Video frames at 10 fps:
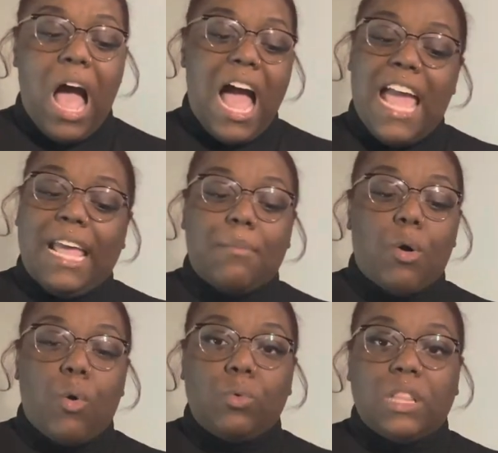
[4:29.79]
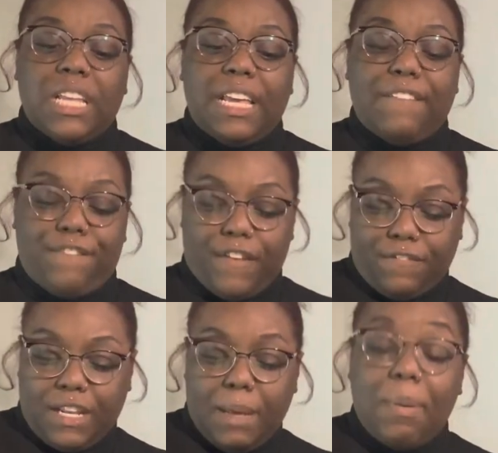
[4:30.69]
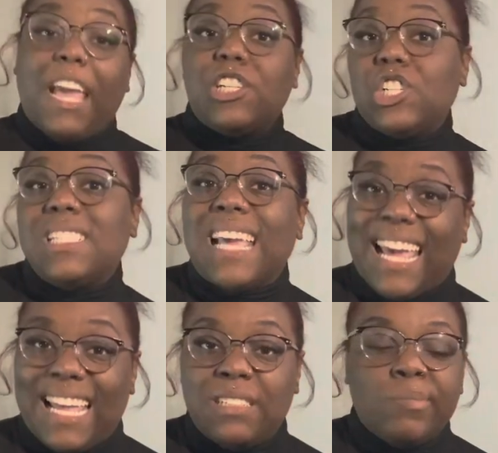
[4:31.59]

I am only 50 pages in.